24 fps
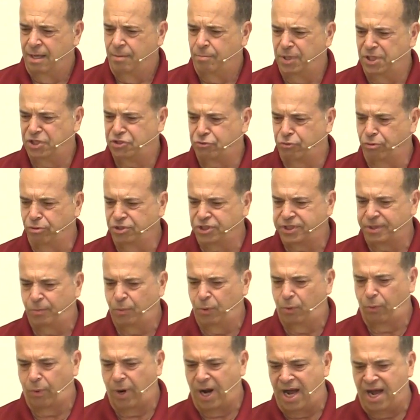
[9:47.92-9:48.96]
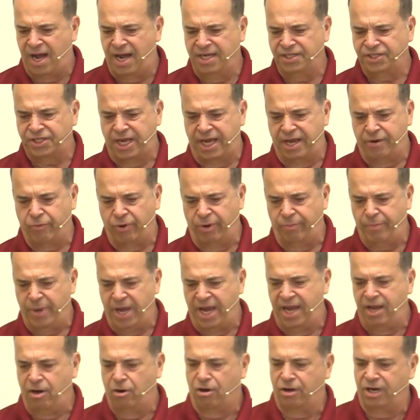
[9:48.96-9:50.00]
But Jerusalem will rise and remain